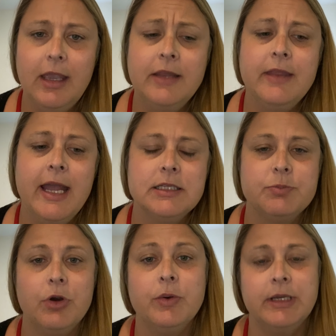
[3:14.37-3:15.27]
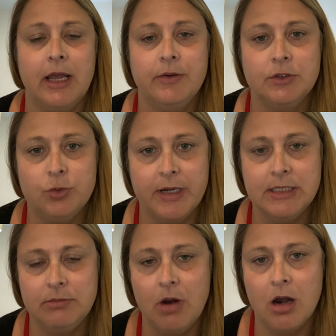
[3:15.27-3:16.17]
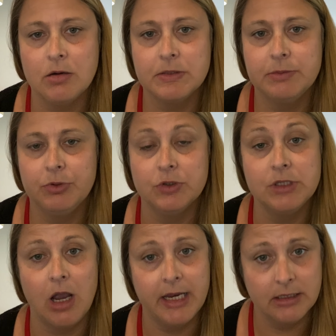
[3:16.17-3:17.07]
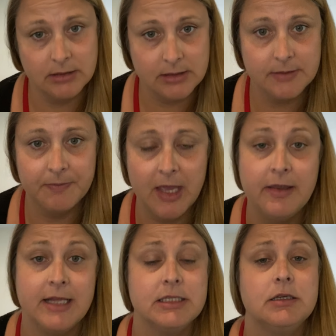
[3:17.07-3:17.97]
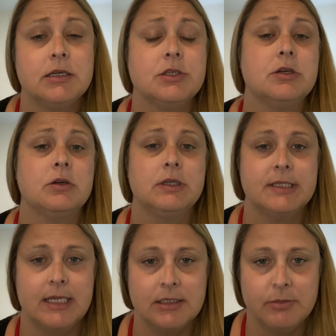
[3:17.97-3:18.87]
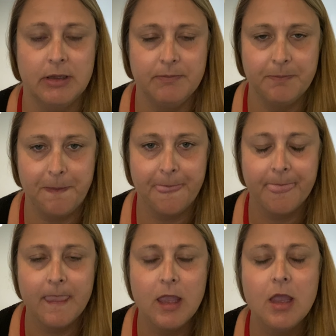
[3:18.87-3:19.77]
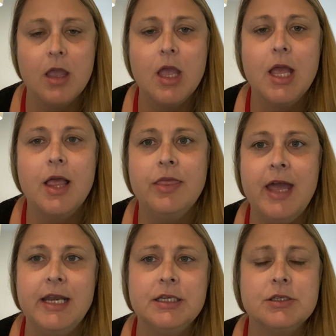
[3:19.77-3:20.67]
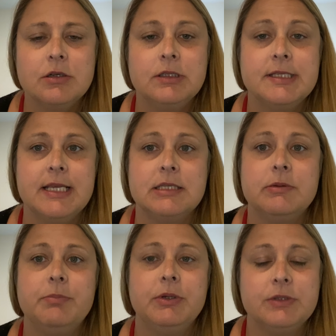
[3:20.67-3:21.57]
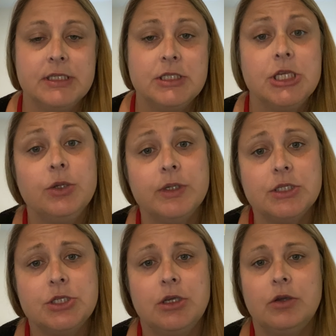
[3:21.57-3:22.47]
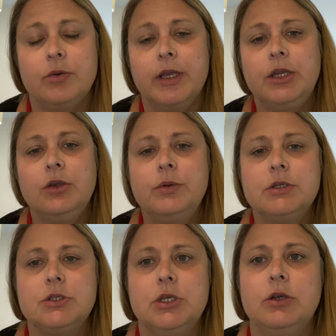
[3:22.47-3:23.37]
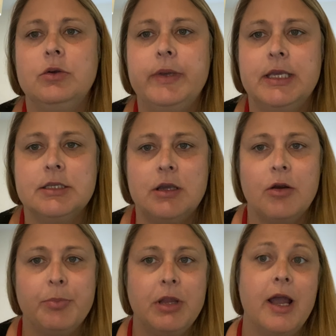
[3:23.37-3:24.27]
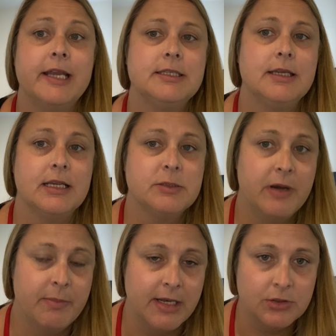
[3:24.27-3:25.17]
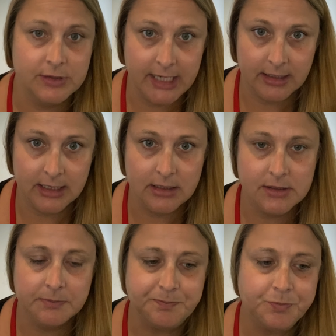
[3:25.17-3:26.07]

And that's broken down in 20 marks per science, and that's an external assessment. That external assessment builds into Unit 2, and Unit 2 is our applied experimental techniques.